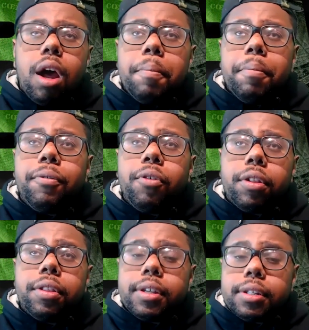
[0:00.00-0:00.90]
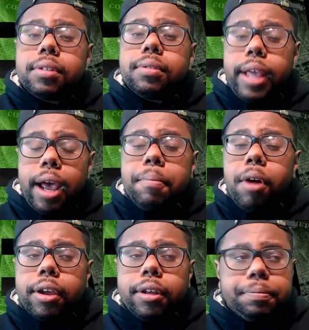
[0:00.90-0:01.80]
before this down
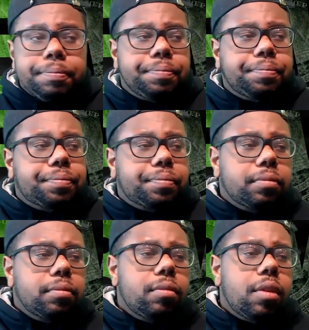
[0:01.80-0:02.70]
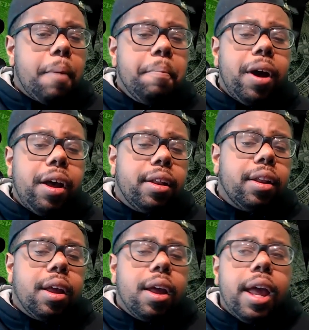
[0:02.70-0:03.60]
market, but
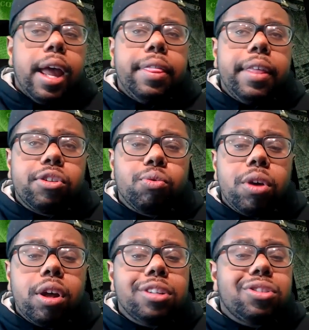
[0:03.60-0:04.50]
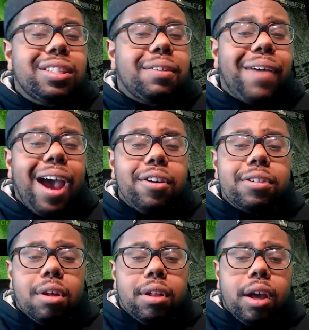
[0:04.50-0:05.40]
its real intrinsic value
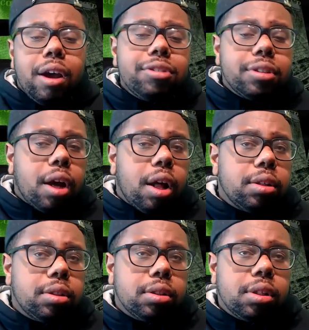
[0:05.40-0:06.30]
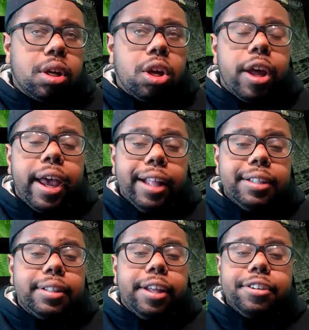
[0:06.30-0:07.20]
is only $100.
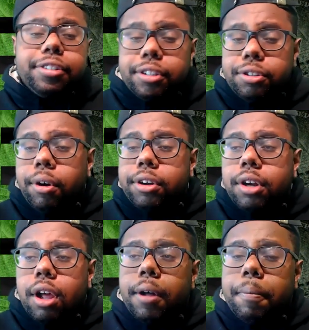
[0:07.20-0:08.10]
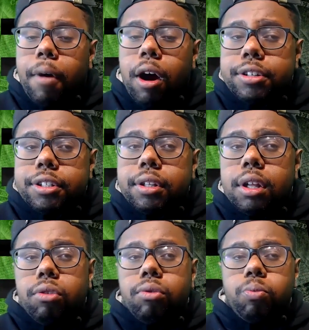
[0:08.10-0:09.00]
There's a $200 margin
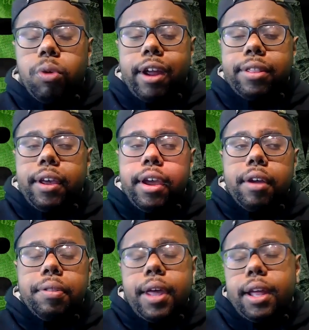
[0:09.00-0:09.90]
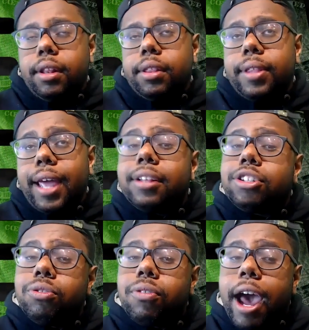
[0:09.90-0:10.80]
right there
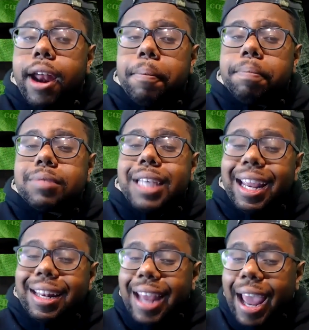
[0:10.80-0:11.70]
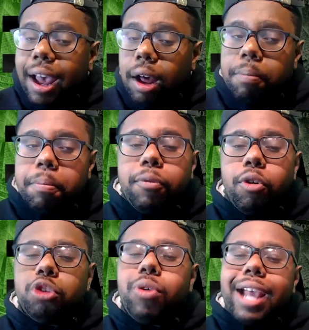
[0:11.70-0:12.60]
that you got to take down
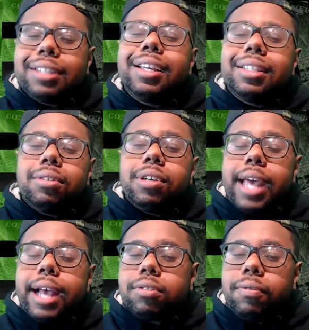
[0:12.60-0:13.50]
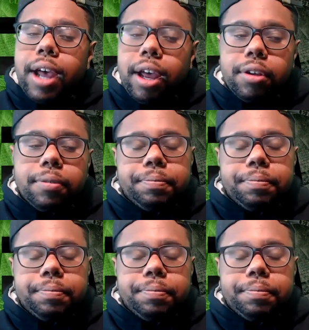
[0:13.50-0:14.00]
before you actually get to its actual value.